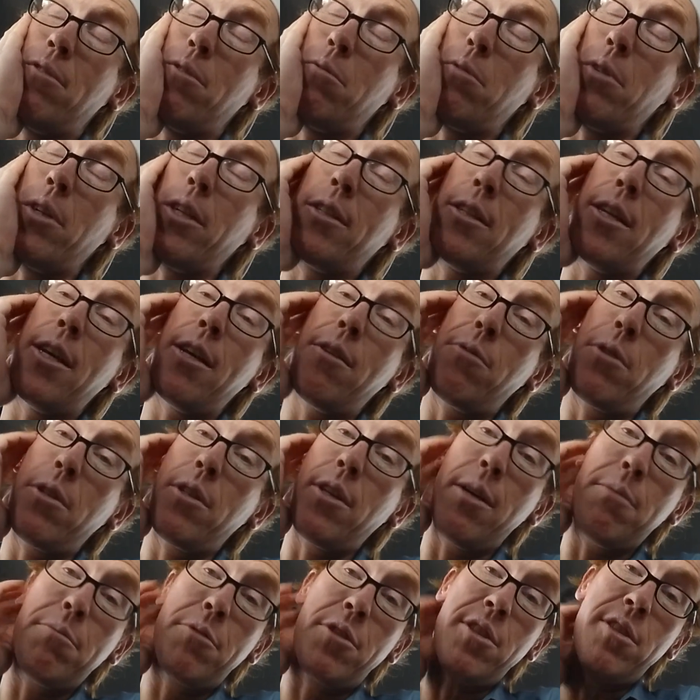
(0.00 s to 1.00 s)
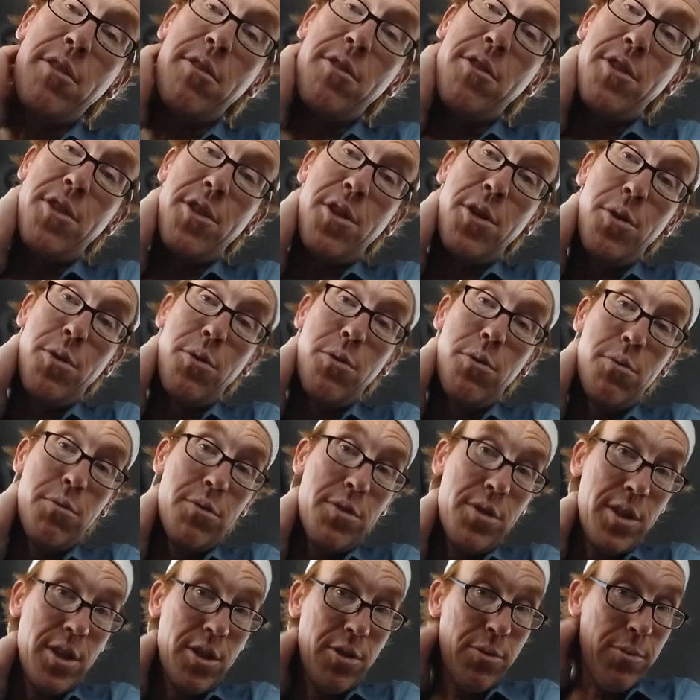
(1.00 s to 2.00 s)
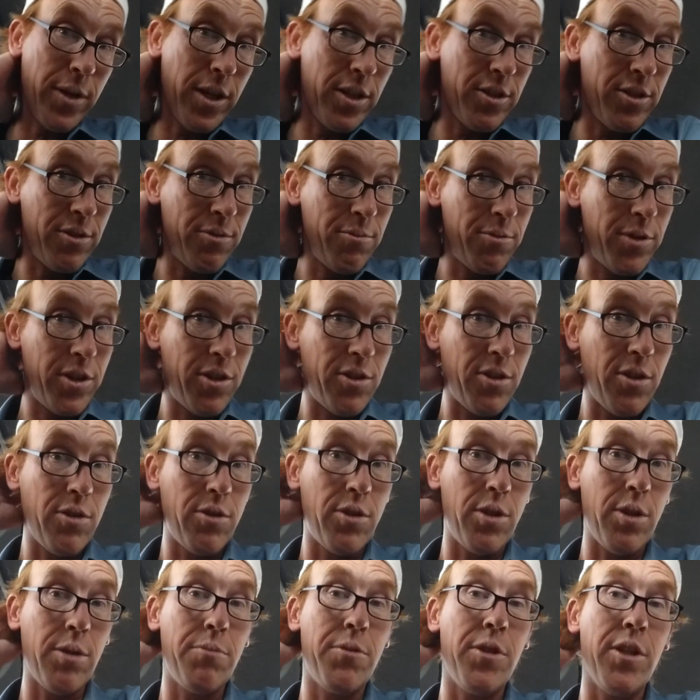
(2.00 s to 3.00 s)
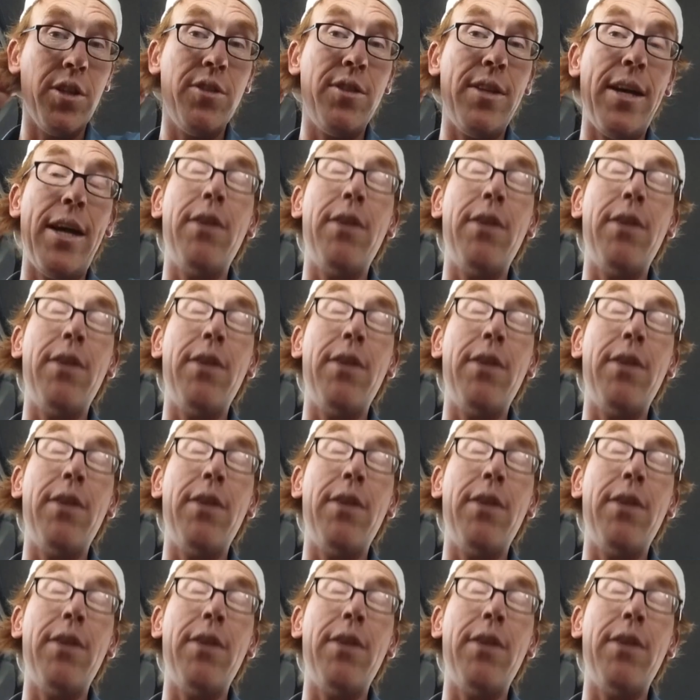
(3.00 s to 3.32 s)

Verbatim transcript: Red Dead Redemption 2 situation with YouTube just